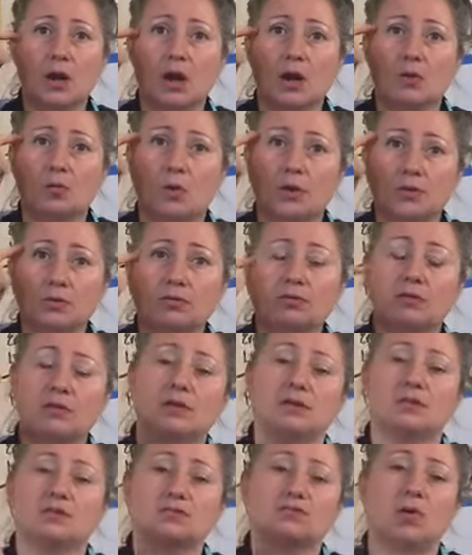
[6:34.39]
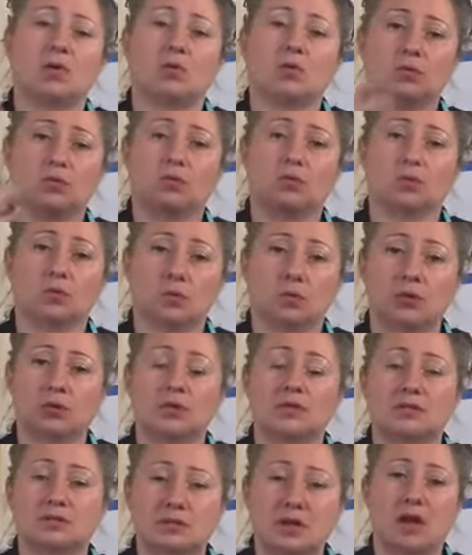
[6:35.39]
what you think is wrong with your work
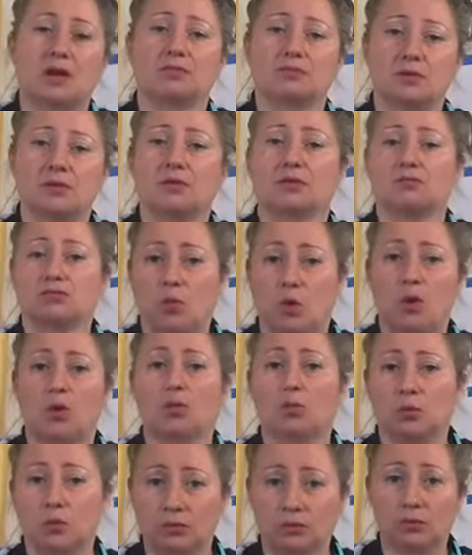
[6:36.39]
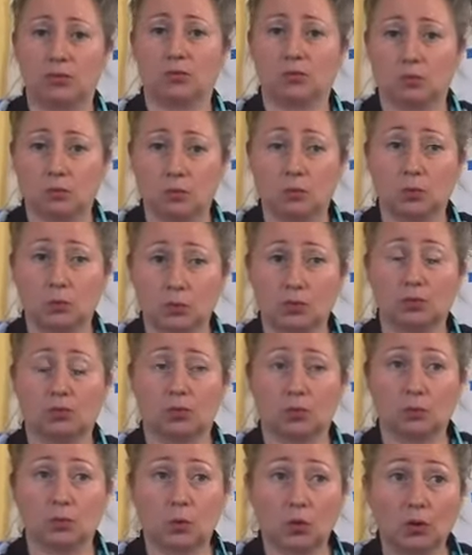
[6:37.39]
is not really wrong with your
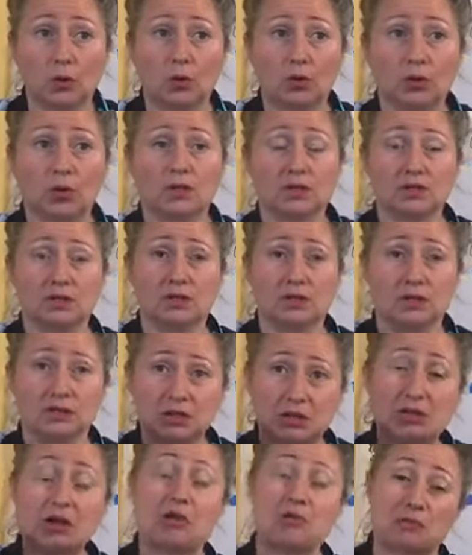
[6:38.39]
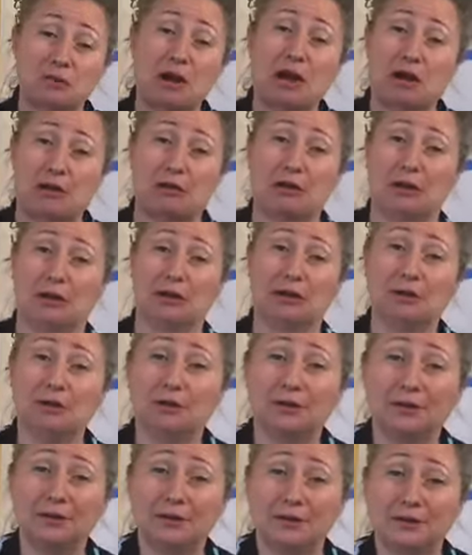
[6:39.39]
work. It's another area.
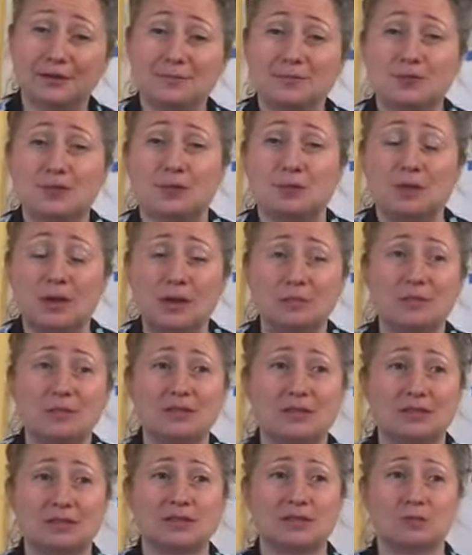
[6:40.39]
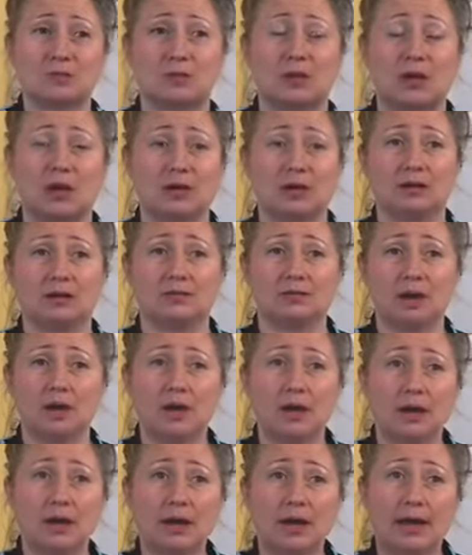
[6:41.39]
So maybe this will kind of
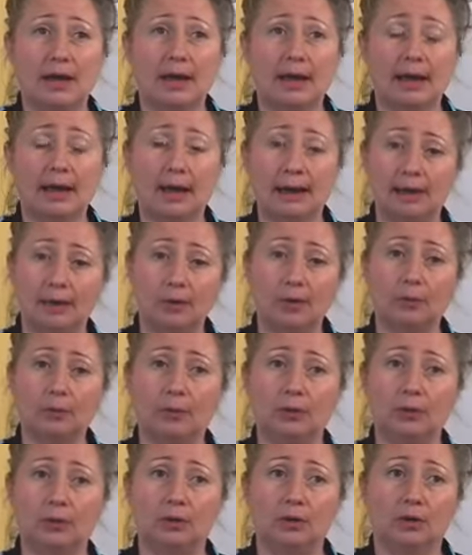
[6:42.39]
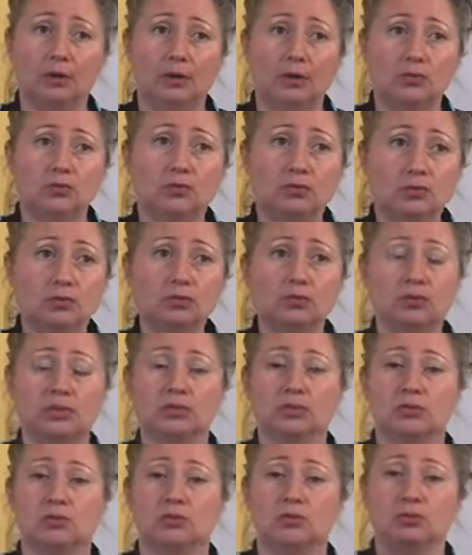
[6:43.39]
help tune
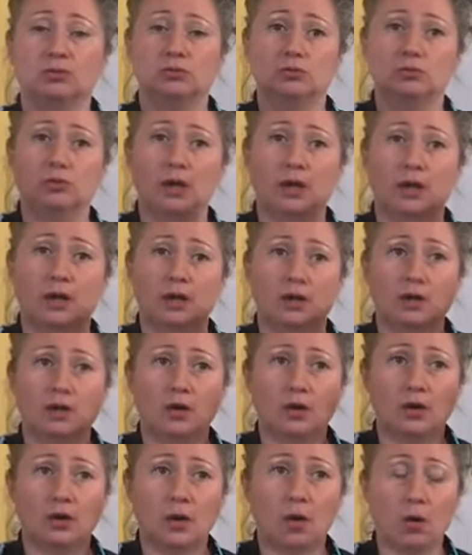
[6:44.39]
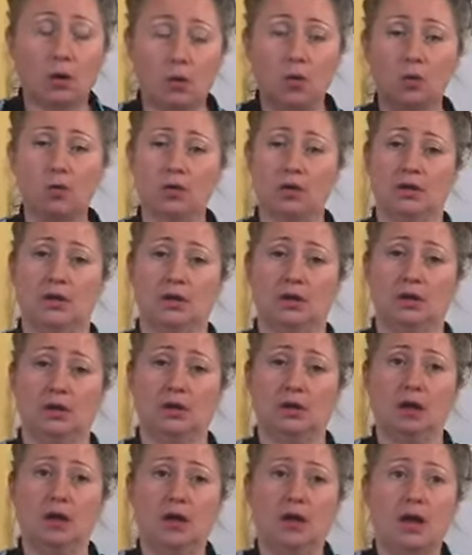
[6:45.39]
into and hone
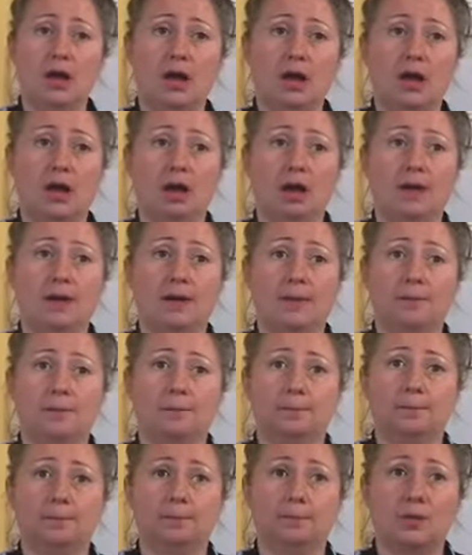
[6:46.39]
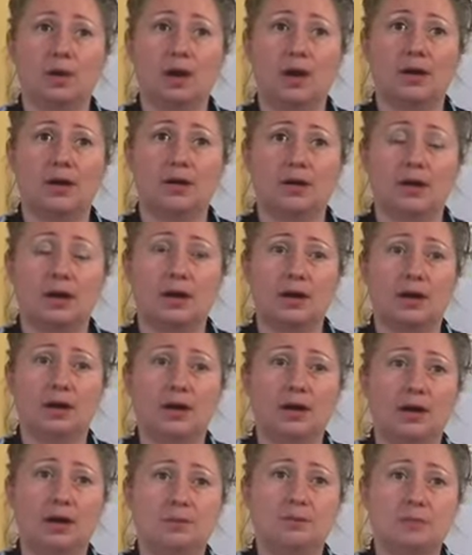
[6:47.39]
in
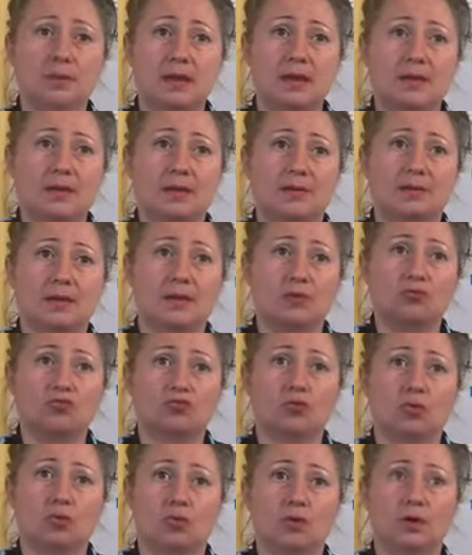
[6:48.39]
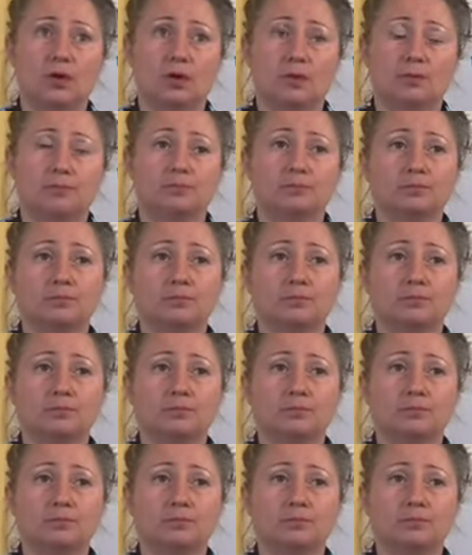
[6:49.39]
on making that drawing